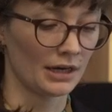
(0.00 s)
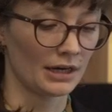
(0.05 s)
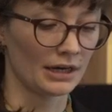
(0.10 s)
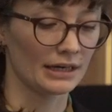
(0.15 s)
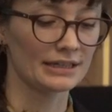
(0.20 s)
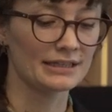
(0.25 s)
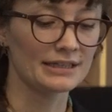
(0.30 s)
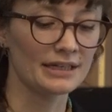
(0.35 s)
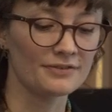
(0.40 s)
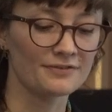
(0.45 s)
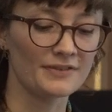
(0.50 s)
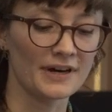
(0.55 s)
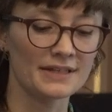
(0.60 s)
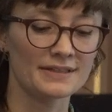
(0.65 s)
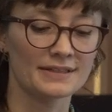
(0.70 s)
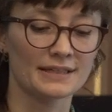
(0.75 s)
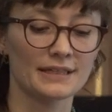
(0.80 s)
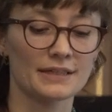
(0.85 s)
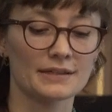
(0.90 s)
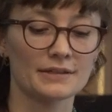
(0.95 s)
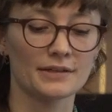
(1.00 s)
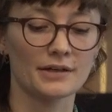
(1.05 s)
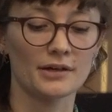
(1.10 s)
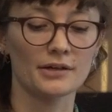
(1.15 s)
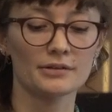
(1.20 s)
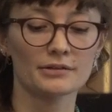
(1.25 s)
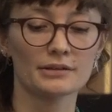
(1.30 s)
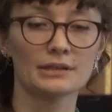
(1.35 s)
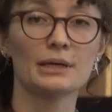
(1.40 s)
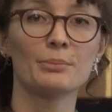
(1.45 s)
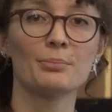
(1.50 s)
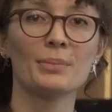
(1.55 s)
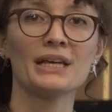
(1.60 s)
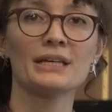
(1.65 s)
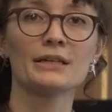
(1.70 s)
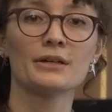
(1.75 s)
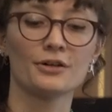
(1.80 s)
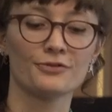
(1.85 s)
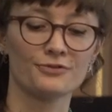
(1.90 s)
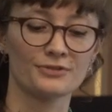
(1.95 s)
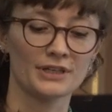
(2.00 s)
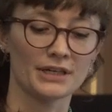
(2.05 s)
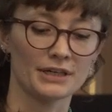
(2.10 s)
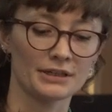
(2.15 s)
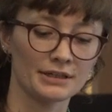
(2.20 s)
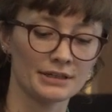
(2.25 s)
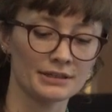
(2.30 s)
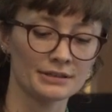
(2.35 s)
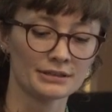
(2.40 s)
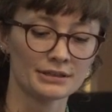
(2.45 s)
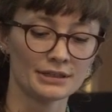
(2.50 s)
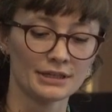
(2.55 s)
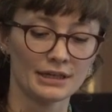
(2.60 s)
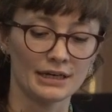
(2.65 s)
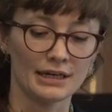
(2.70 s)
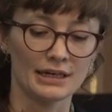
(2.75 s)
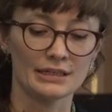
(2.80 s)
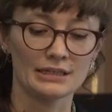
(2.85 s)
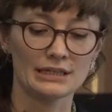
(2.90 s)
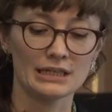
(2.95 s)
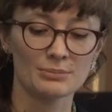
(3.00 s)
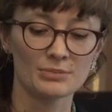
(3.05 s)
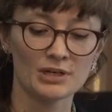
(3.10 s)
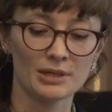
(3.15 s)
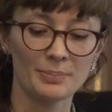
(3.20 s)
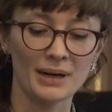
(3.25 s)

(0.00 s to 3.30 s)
Richard Weiskirchner, the mayor of Vienna, and Emil